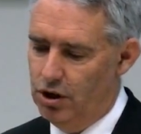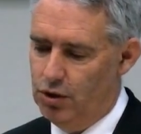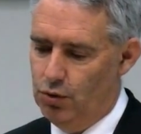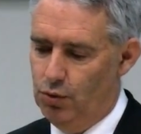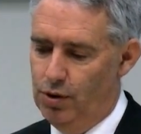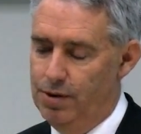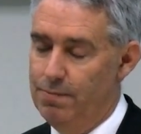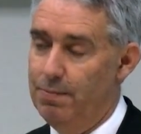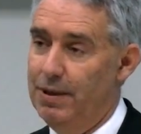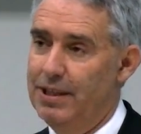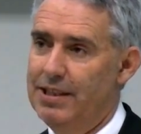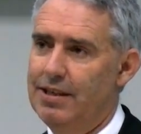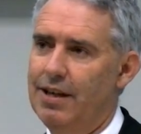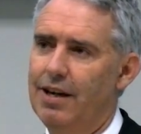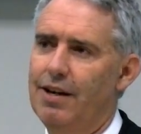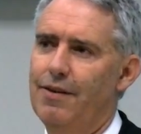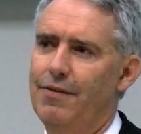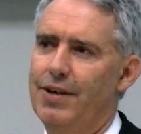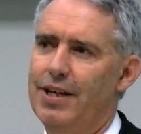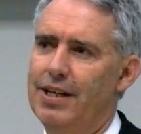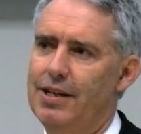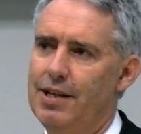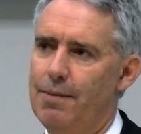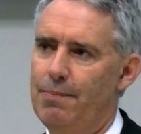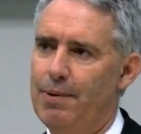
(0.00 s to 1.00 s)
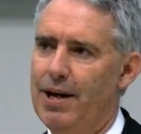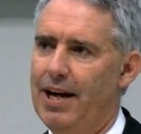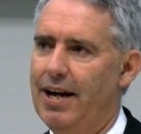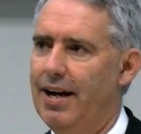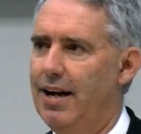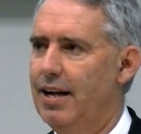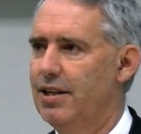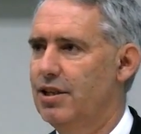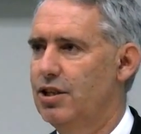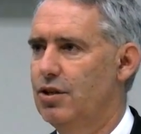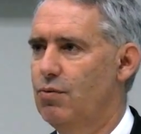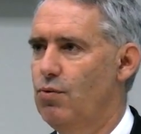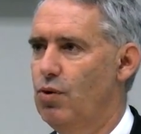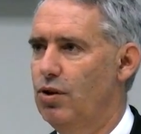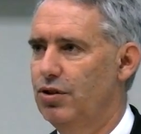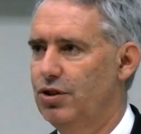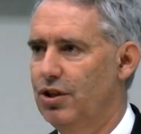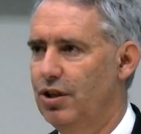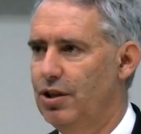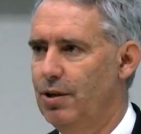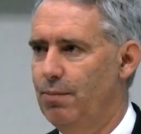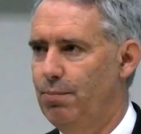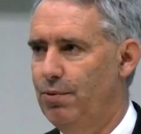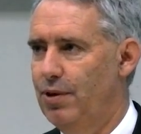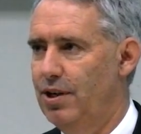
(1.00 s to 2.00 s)
we've been delivered in the past, what's
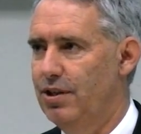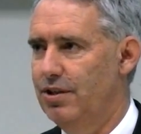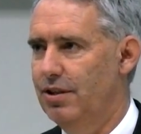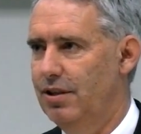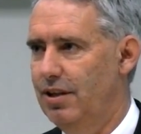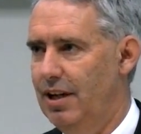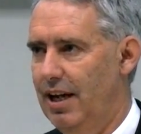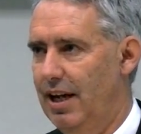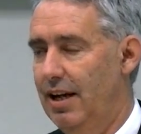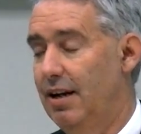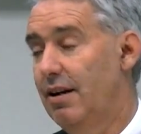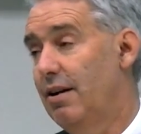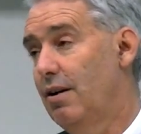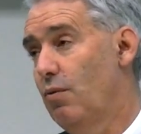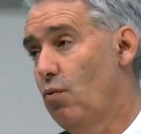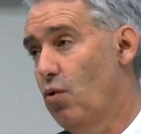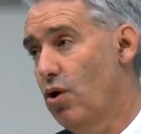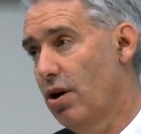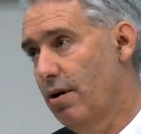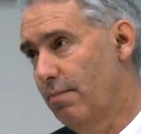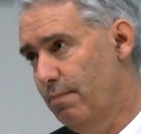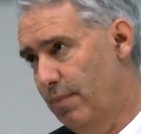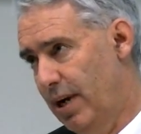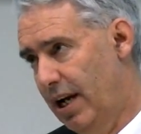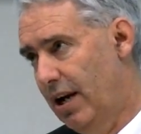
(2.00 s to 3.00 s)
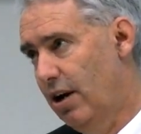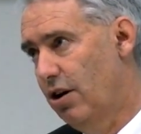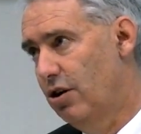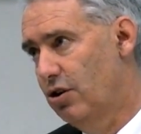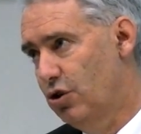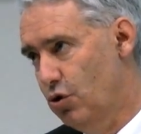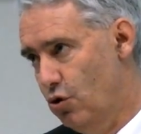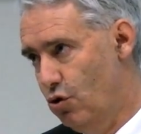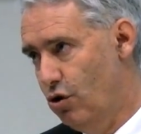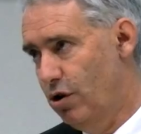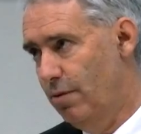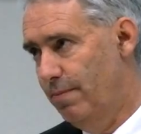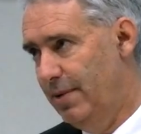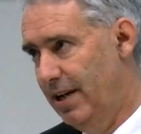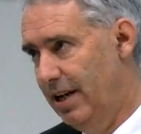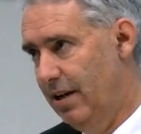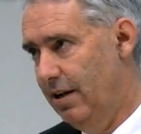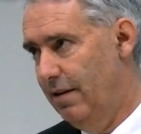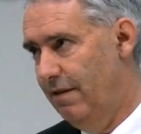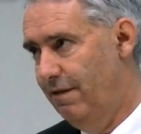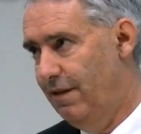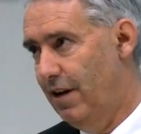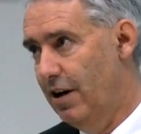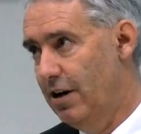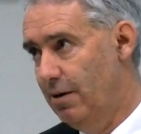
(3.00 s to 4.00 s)
in the present, and what I'm going to talk
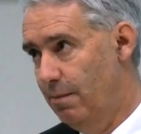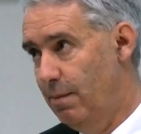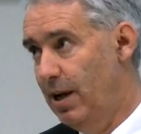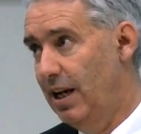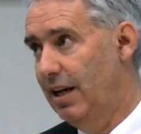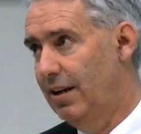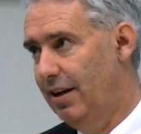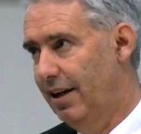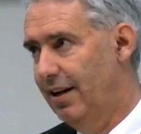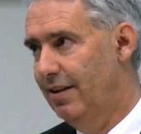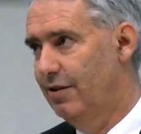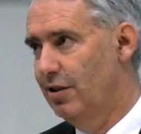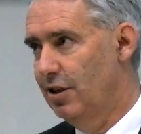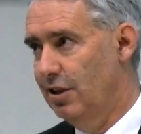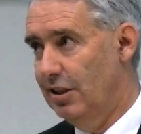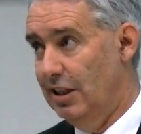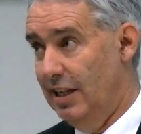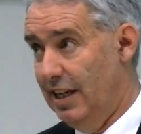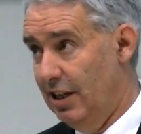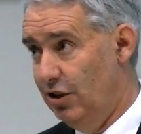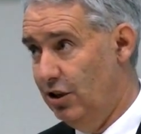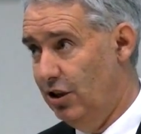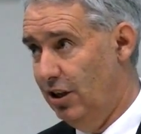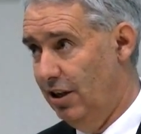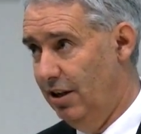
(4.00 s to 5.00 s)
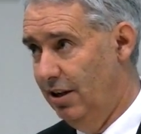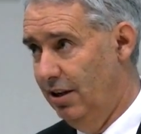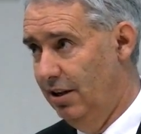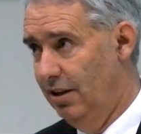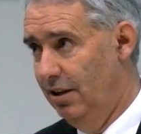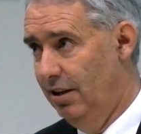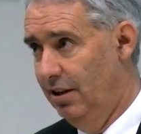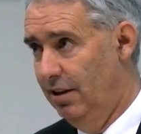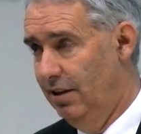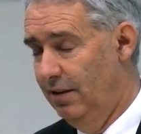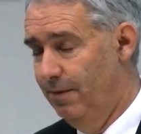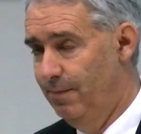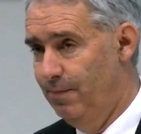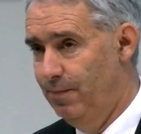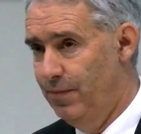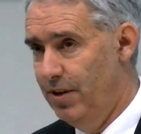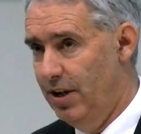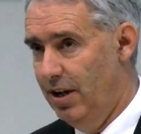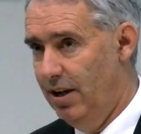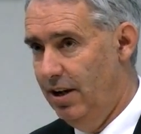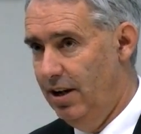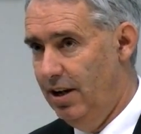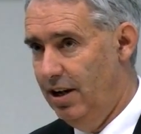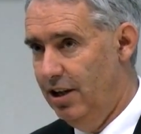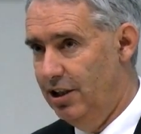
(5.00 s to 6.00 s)
about fundamentally in this lecture
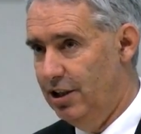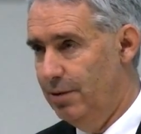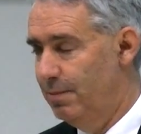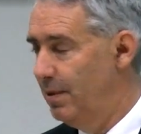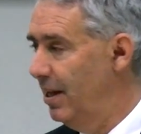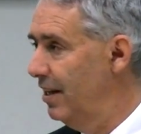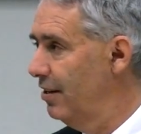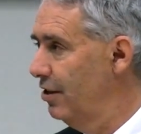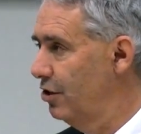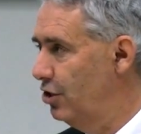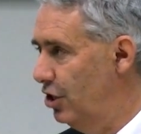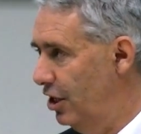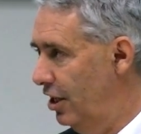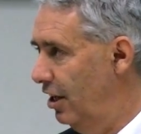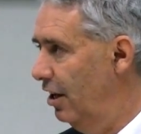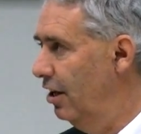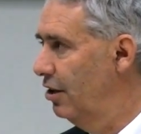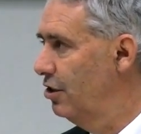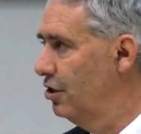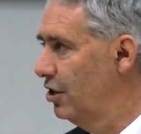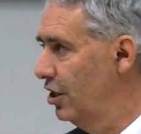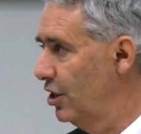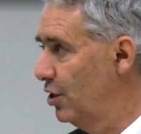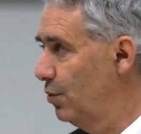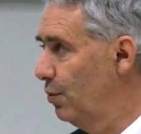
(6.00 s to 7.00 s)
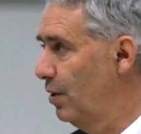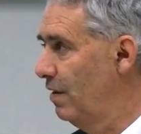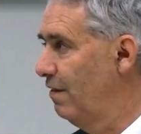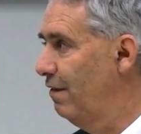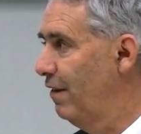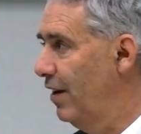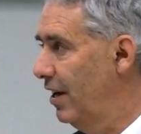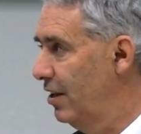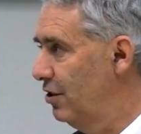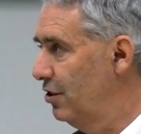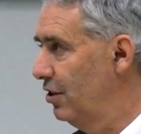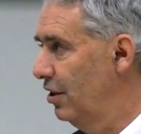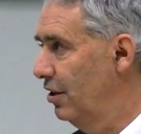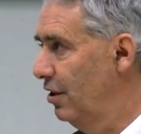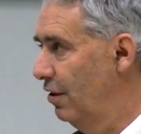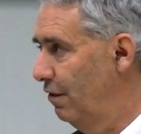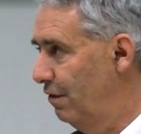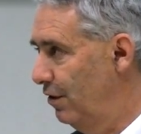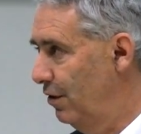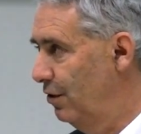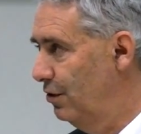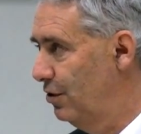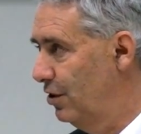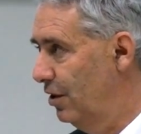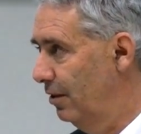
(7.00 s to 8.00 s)
is about the challenges we face in the
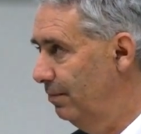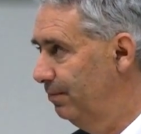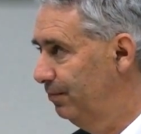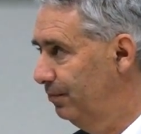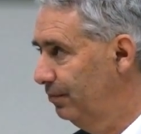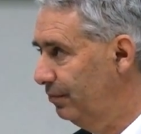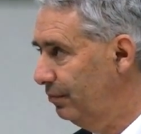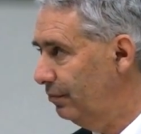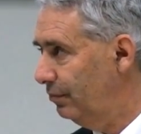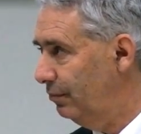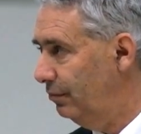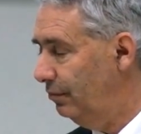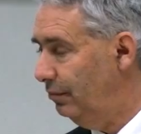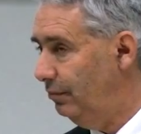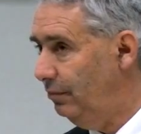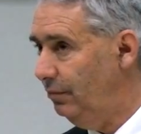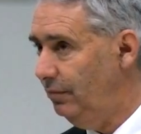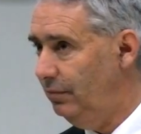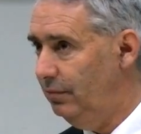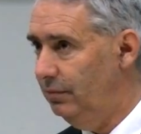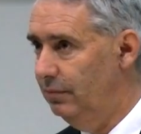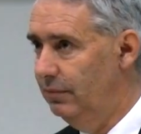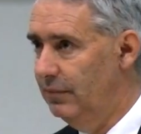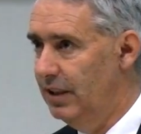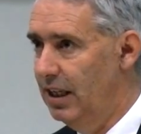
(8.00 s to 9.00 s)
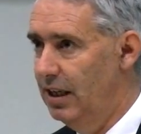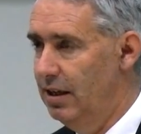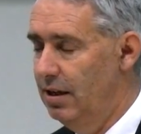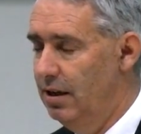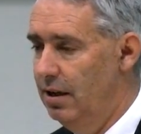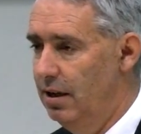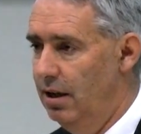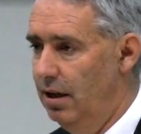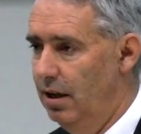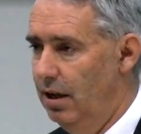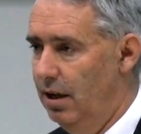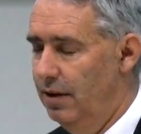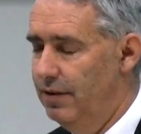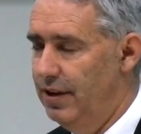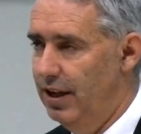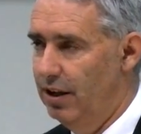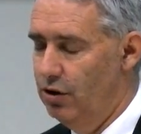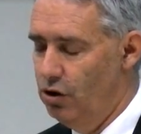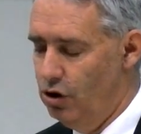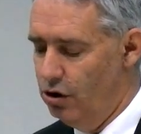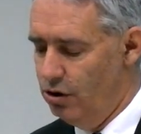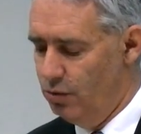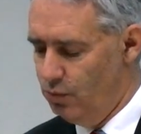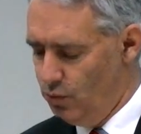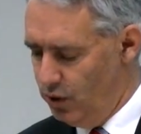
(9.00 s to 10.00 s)
future. They're
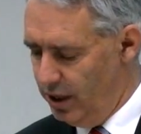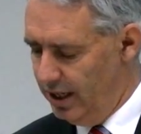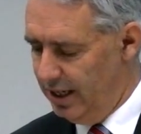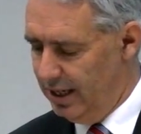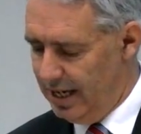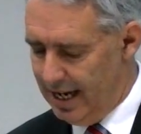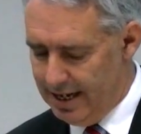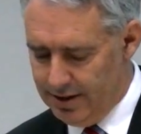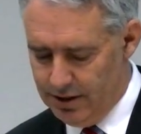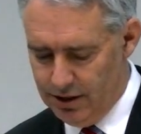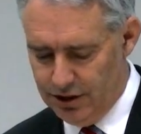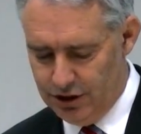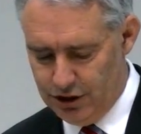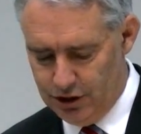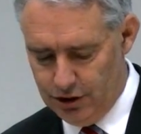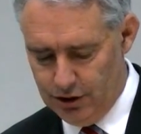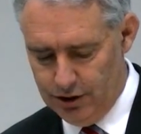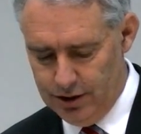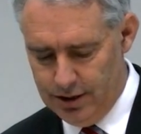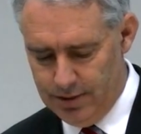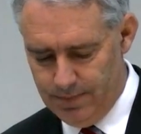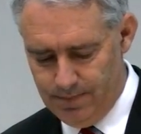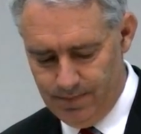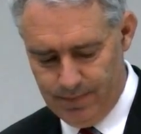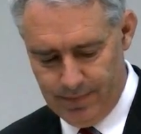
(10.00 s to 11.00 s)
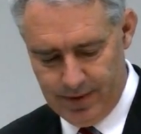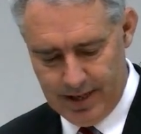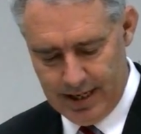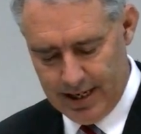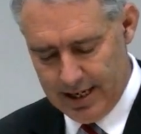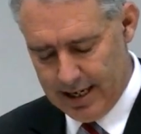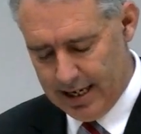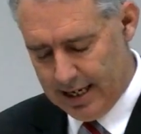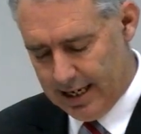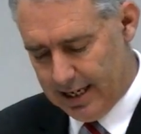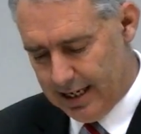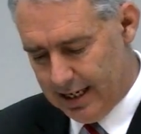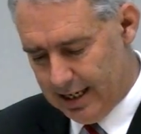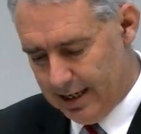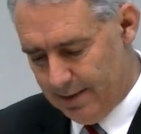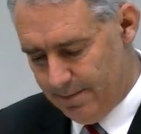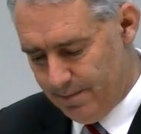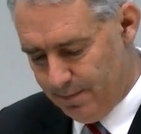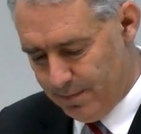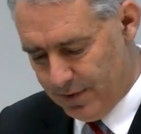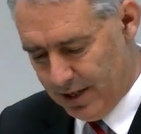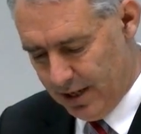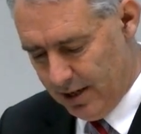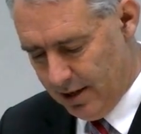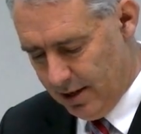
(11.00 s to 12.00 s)
not well understood,
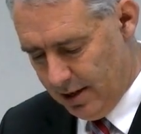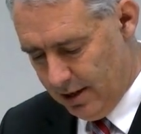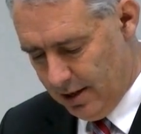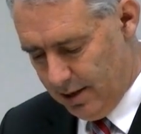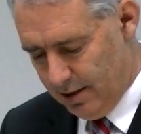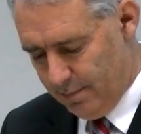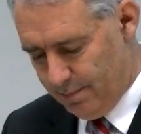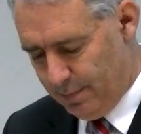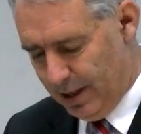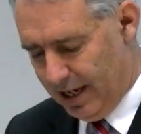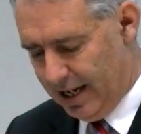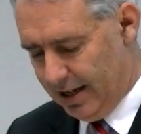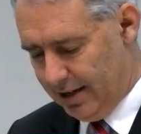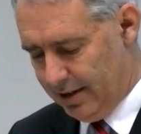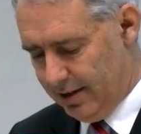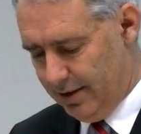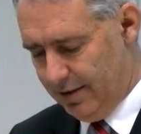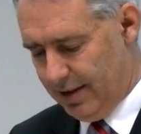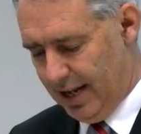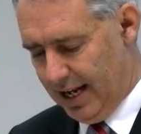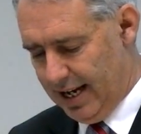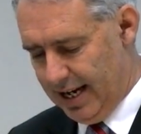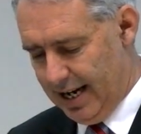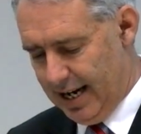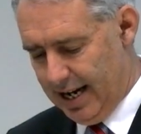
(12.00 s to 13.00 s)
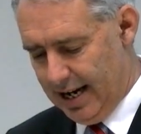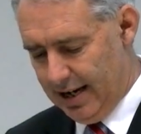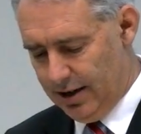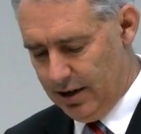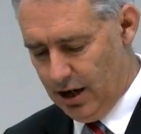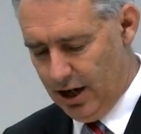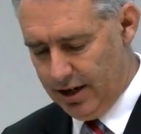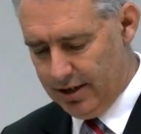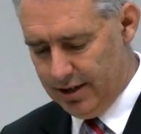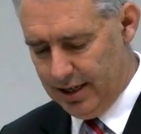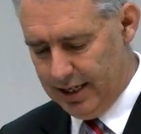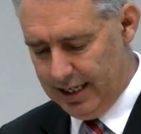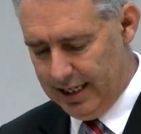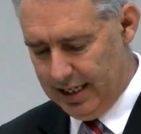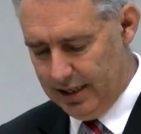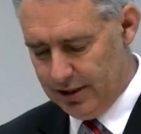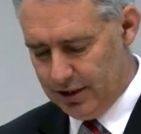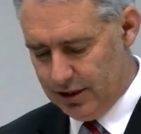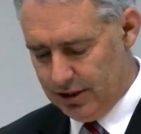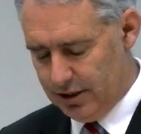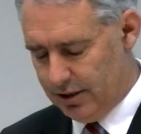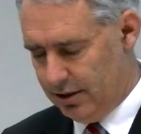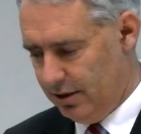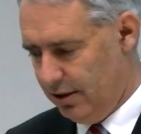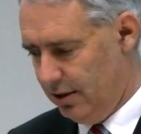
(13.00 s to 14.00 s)
but they are
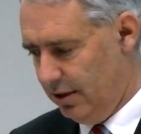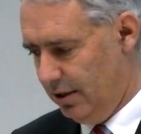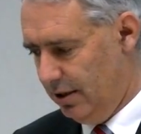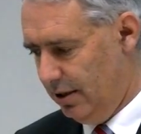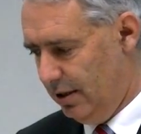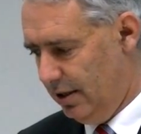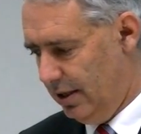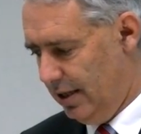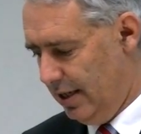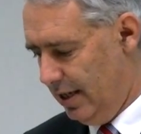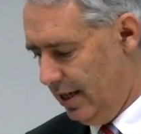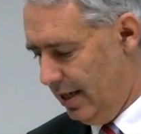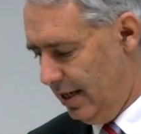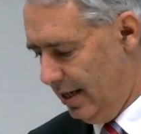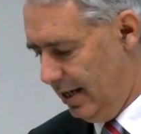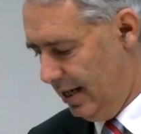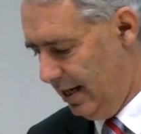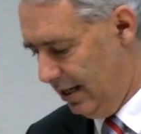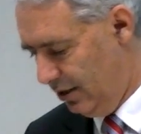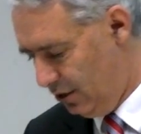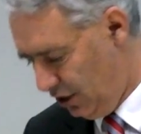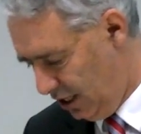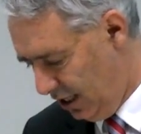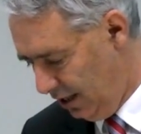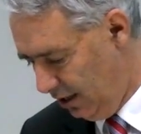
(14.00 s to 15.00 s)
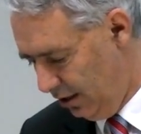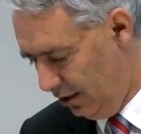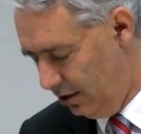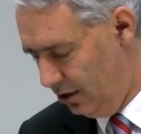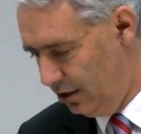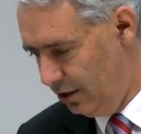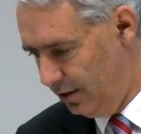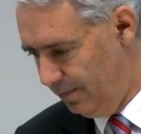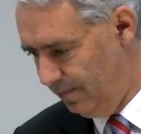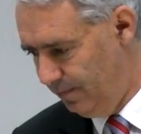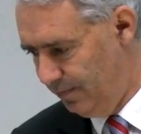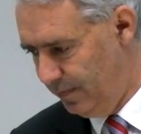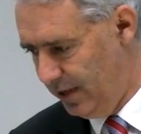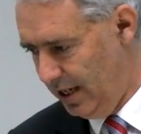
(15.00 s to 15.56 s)
nonetheless a challenge.